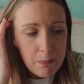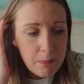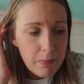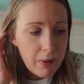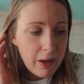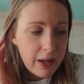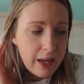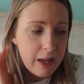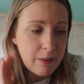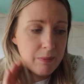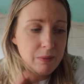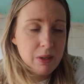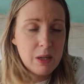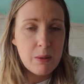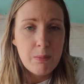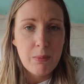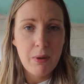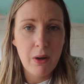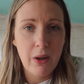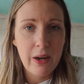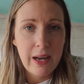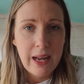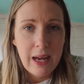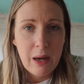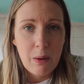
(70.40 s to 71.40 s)
But I am going to
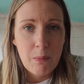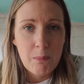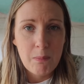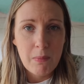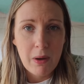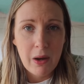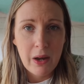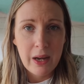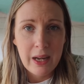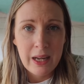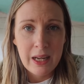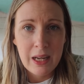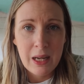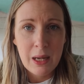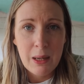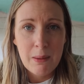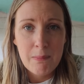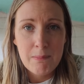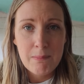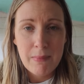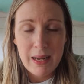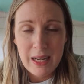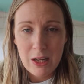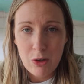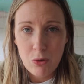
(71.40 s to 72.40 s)
plant out my
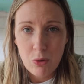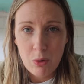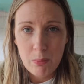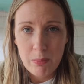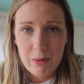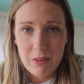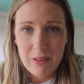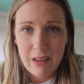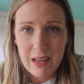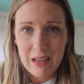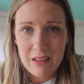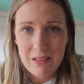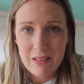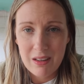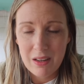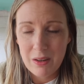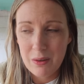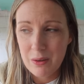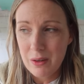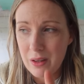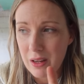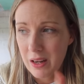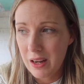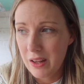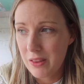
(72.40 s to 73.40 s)
main crop
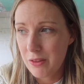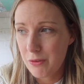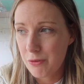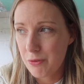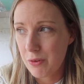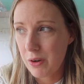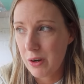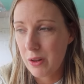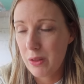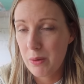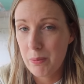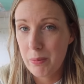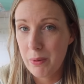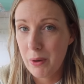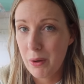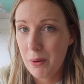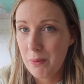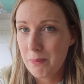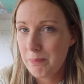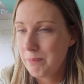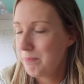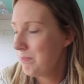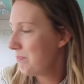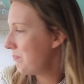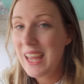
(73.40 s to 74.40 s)
potato at the front of the
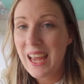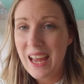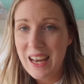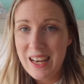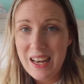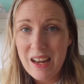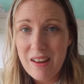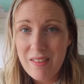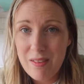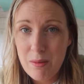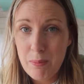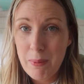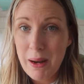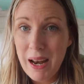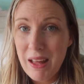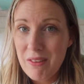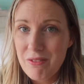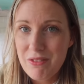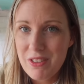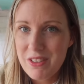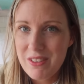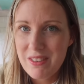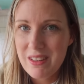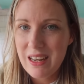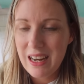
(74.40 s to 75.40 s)
plot. And that's the
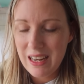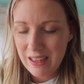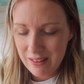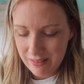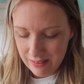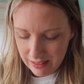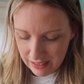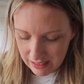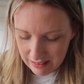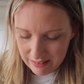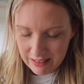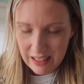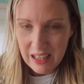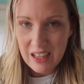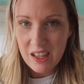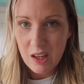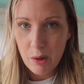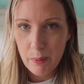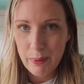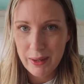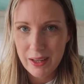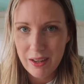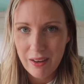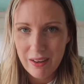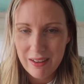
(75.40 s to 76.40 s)
plan for today, so let's get
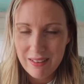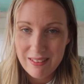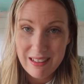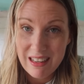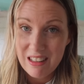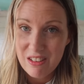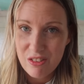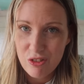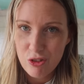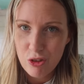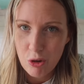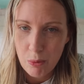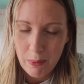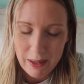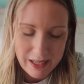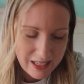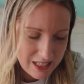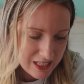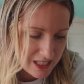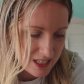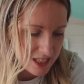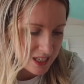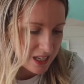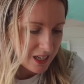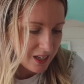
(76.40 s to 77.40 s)
going, guys. Let's do
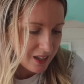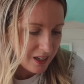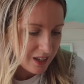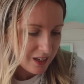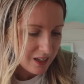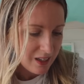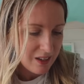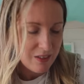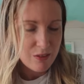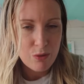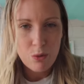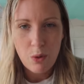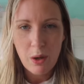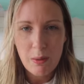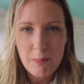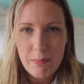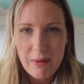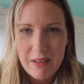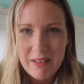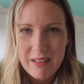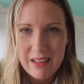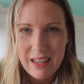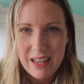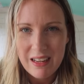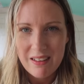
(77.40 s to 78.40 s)
it. It's quite
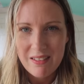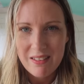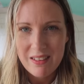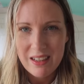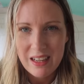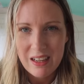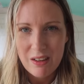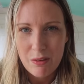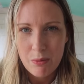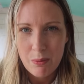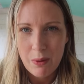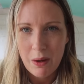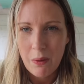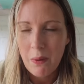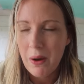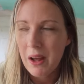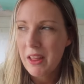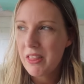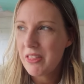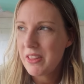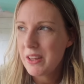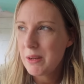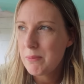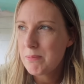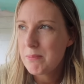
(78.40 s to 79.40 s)
busy here today as well.
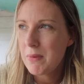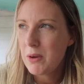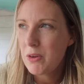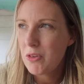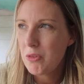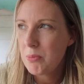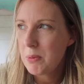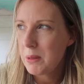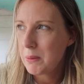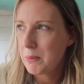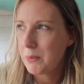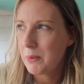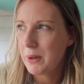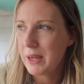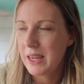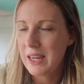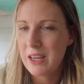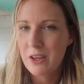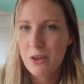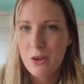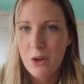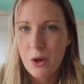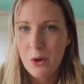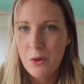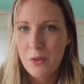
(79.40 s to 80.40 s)
I think most people here
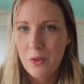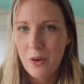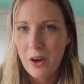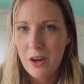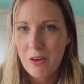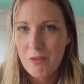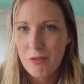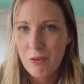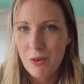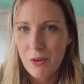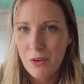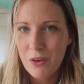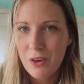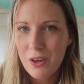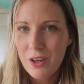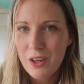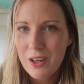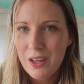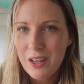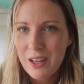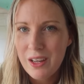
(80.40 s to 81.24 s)
know that I vlog